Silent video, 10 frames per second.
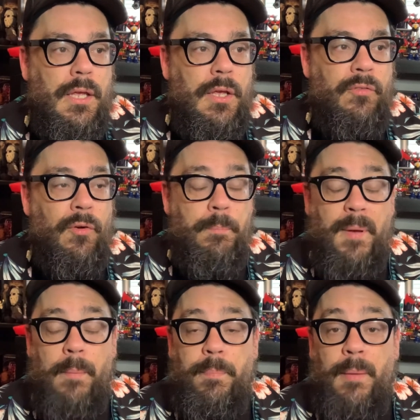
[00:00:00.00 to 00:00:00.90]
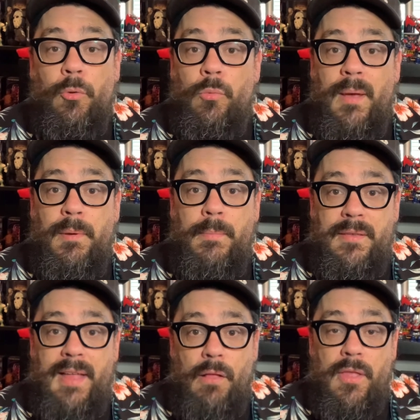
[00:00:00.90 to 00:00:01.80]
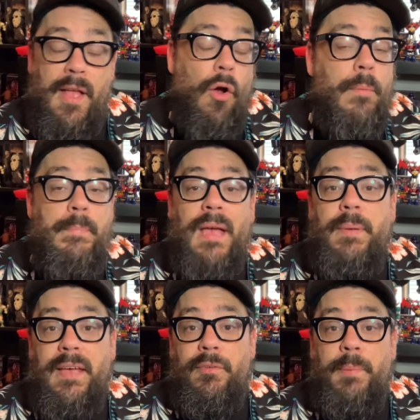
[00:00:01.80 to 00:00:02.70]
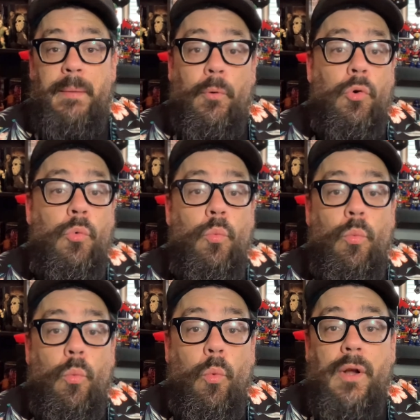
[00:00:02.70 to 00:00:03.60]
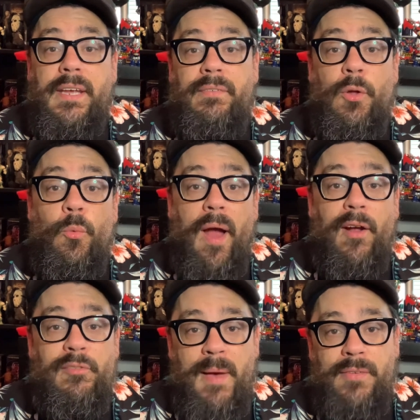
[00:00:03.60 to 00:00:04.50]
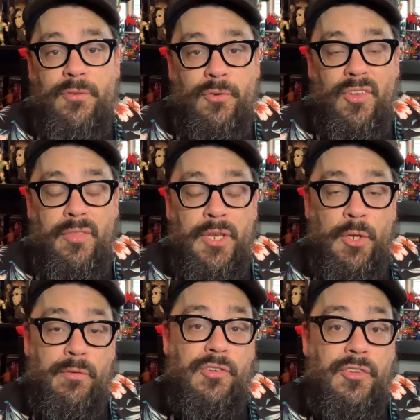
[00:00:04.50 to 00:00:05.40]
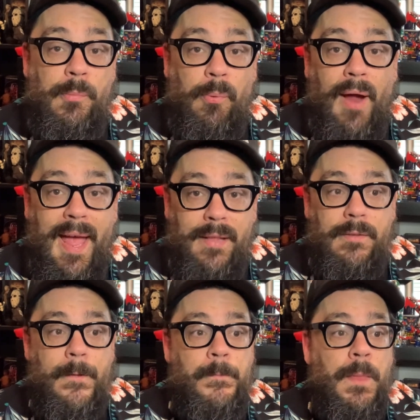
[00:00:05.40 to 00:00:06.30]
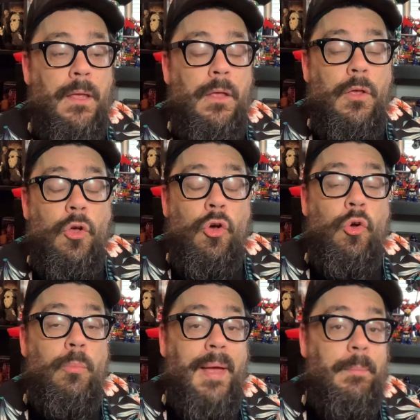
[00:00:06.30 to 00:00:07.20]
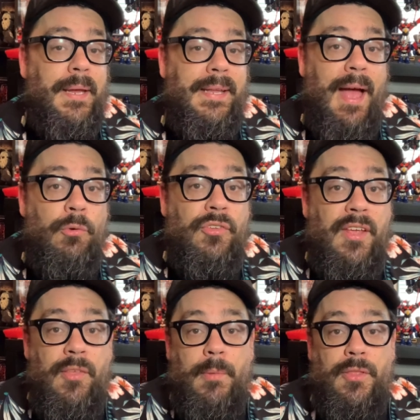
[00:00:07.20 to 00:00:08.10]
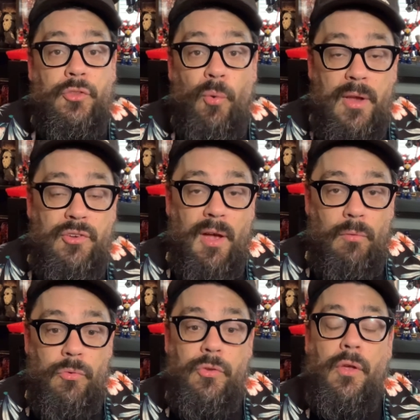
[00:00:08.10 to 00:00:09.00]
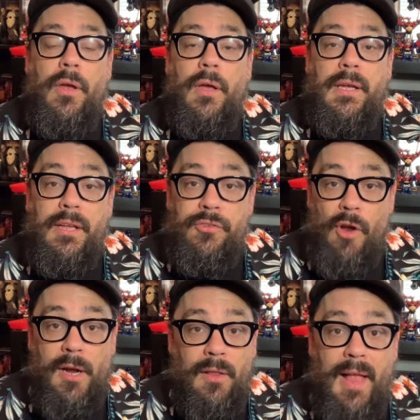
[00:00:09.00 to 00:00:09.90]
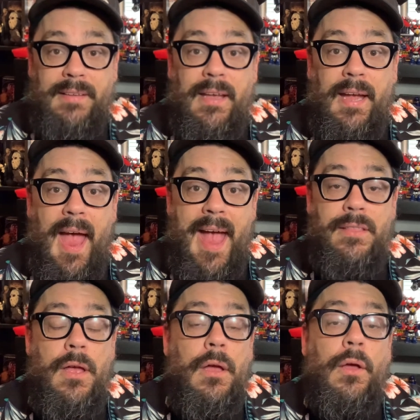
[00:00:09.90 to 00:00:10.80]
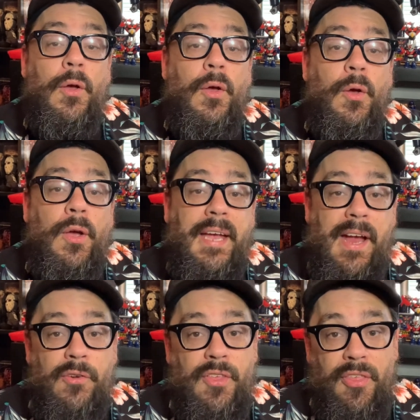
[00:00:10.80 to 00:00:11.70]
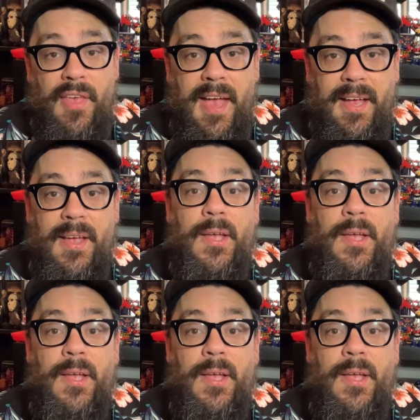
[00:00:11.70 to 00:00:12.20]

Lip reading: for people who maybe missed out on it, or maybe even people who weren't even aware of Masters of the Universe as a brand, who maybe now see them on the toy shelves, can start collecting. And here's the thing.